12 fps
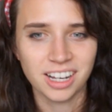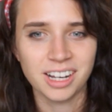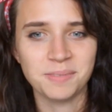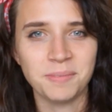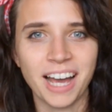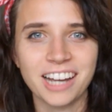
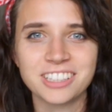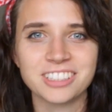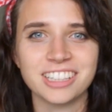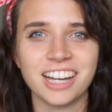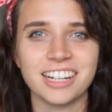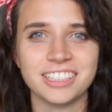
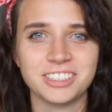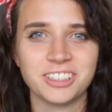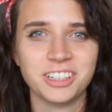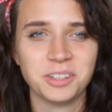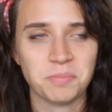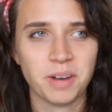Actually, I
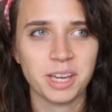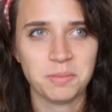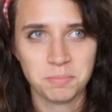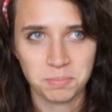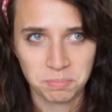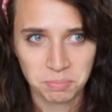started my
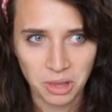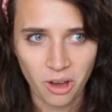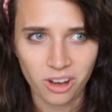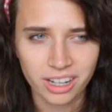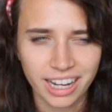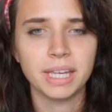
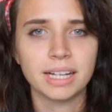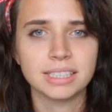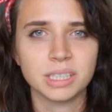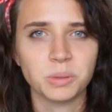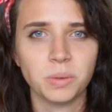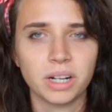blog because
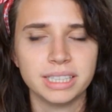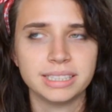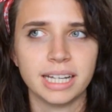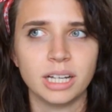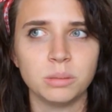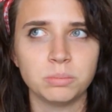I wanted to
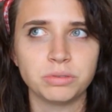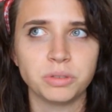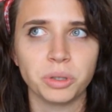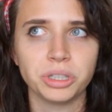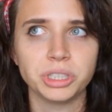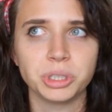help
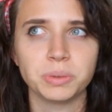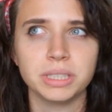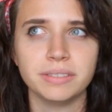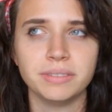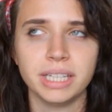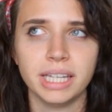foreigners who were
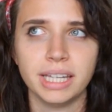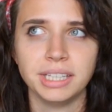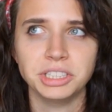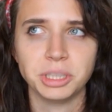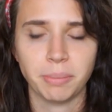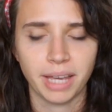living in
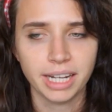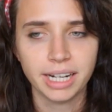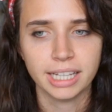Japan,